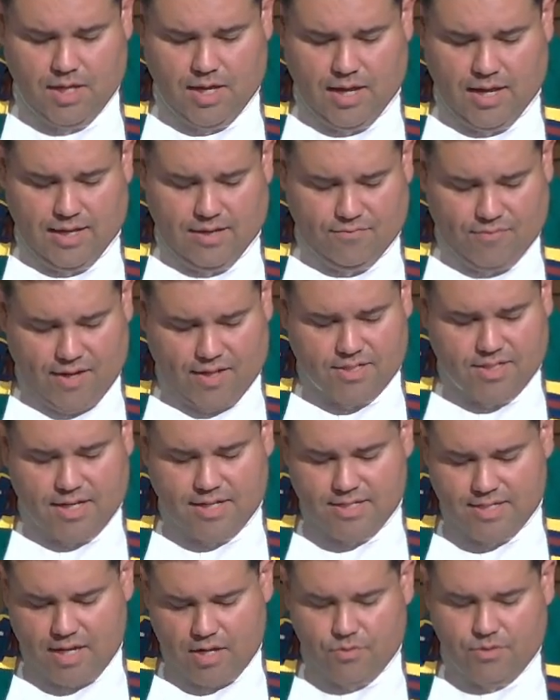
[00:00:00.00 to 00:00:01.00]
In fact, I
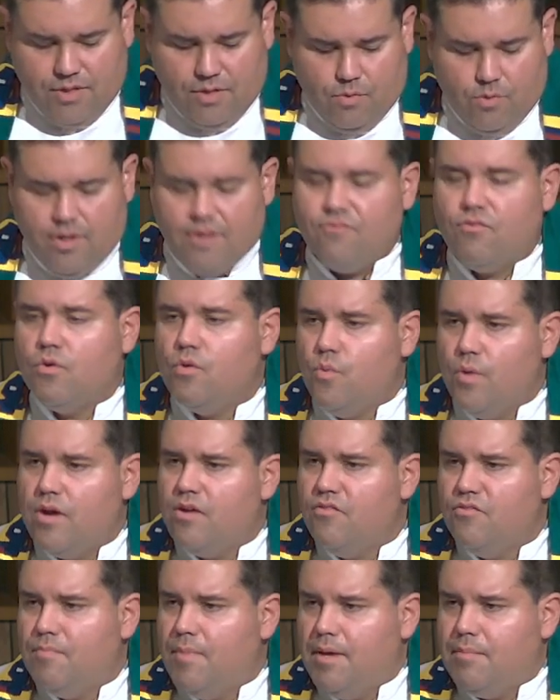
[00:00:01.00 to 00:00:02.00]
doubt they were ever aware
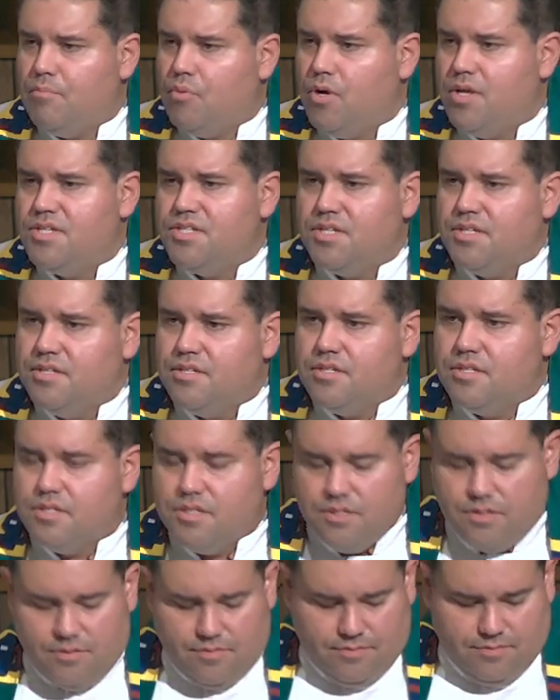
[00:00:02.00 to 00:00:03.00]
of my
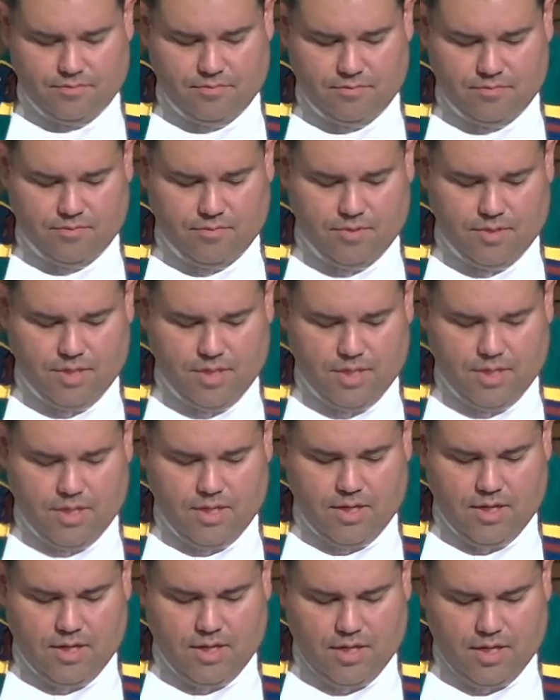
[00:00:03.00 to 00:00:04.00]
presence.
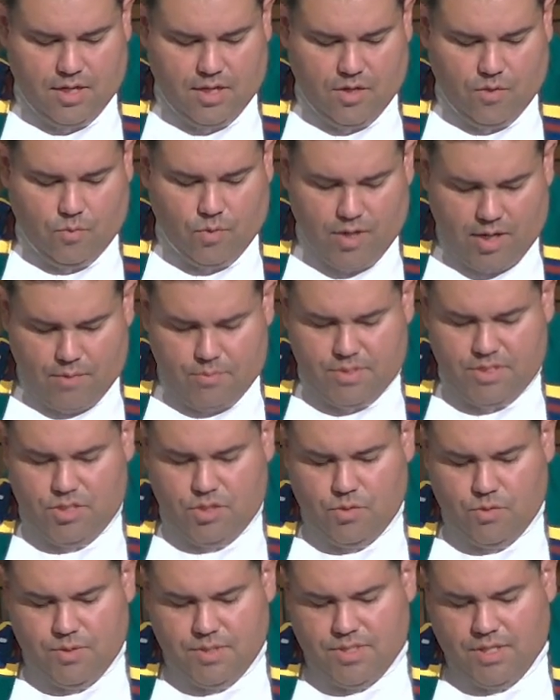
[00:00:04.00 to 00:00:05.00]
What I would
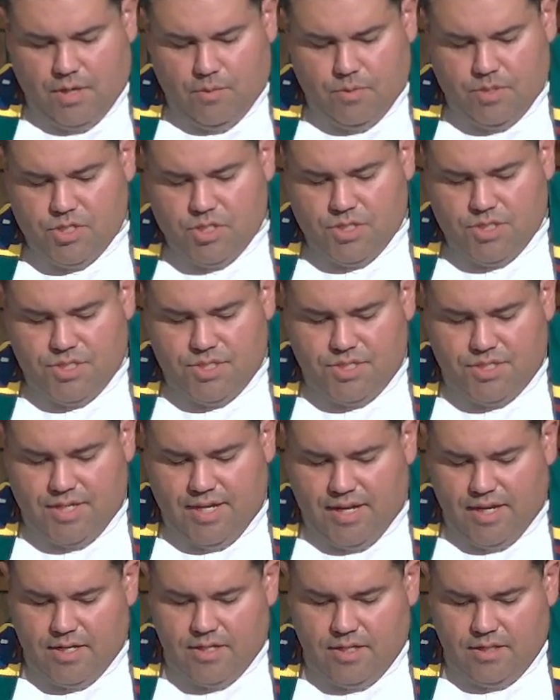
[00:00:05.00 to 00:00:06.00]
do is I would just
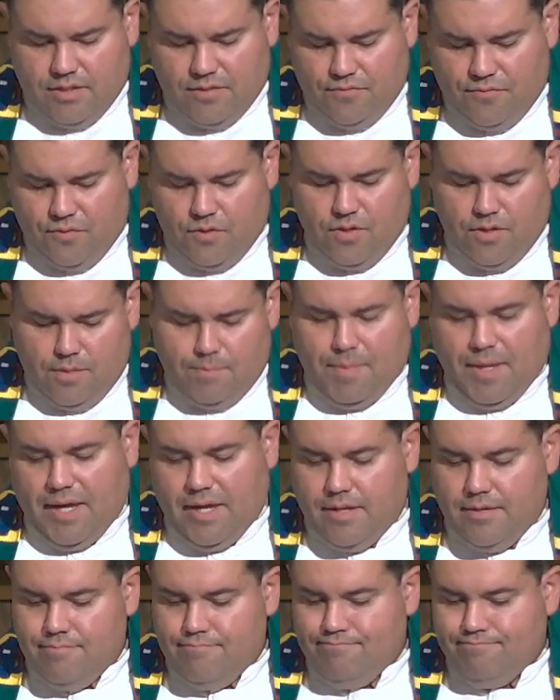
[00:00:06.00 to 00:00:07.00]
stand at the foot of the
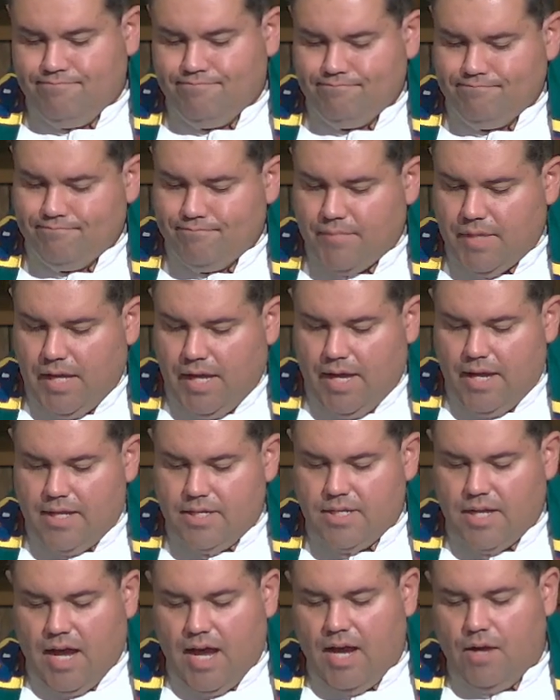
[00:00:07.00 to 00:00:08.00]
bed
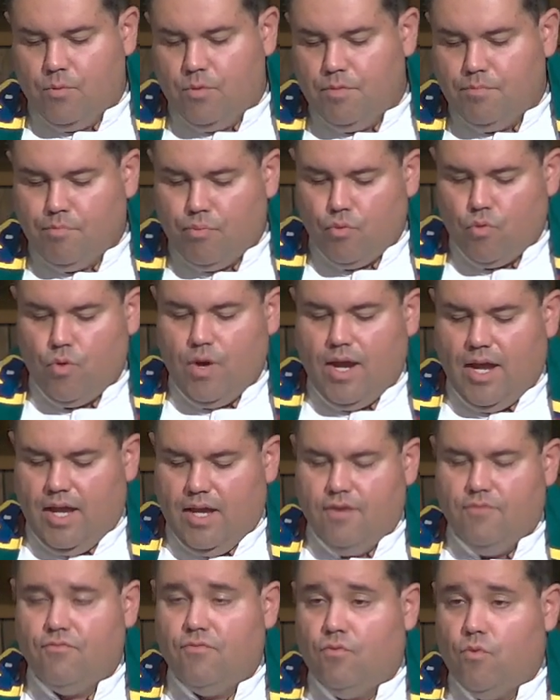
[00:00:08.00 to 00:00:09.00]
and I would
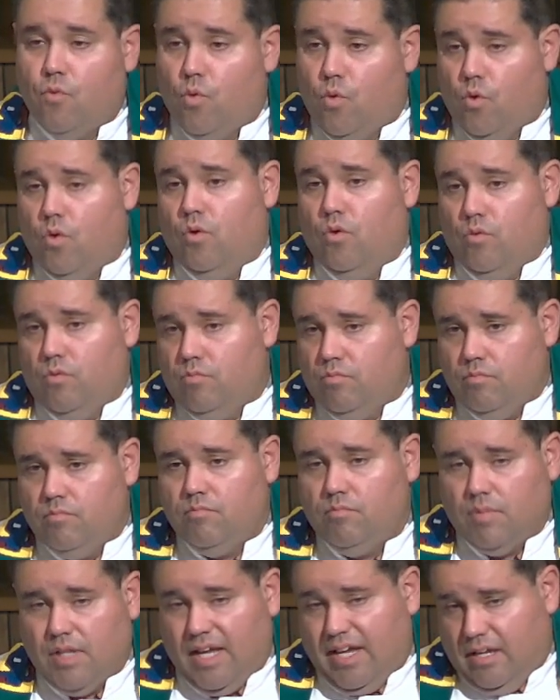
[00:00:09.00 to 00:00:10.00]
pray for
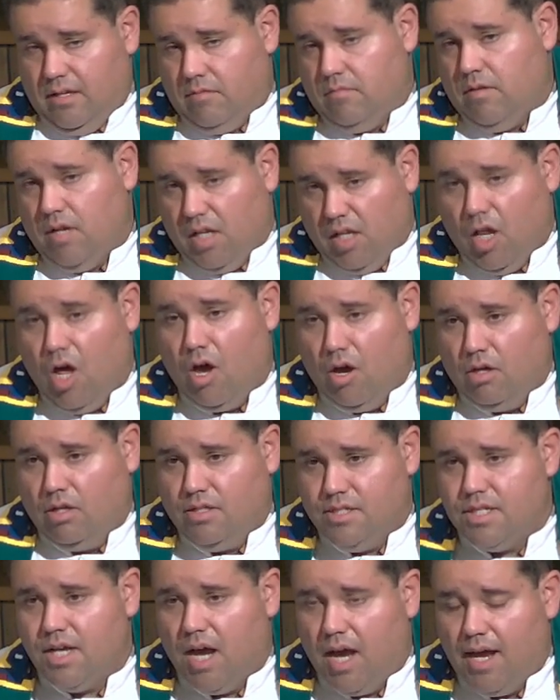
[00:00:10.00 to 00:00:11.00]
like a long
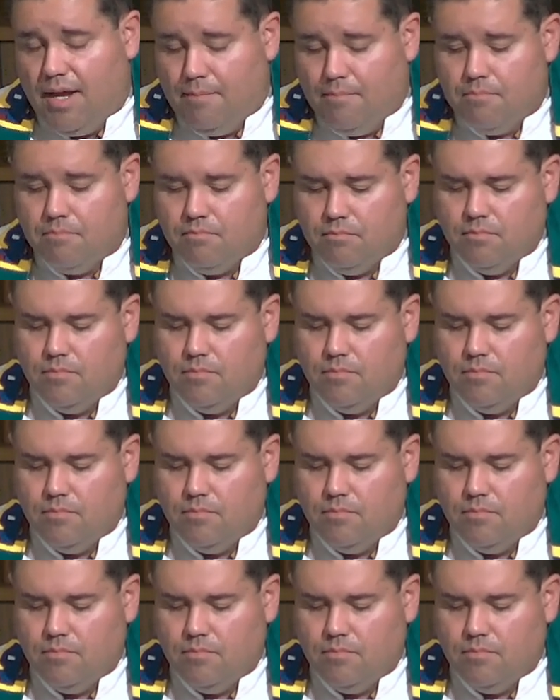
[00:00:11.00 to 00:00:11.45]
time.